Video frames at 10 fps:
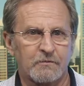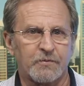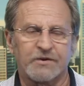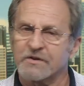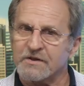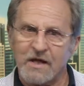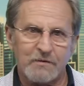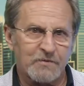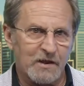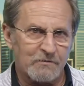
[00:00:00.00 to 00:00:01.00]
But the
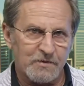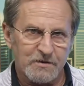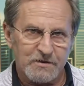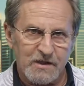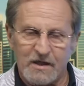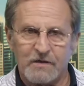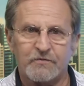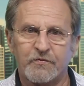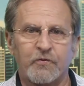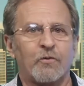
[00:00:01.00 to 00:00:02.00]
same can be said
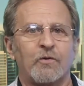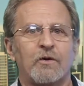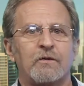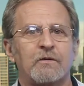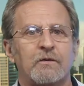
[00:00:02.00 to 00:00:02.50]
for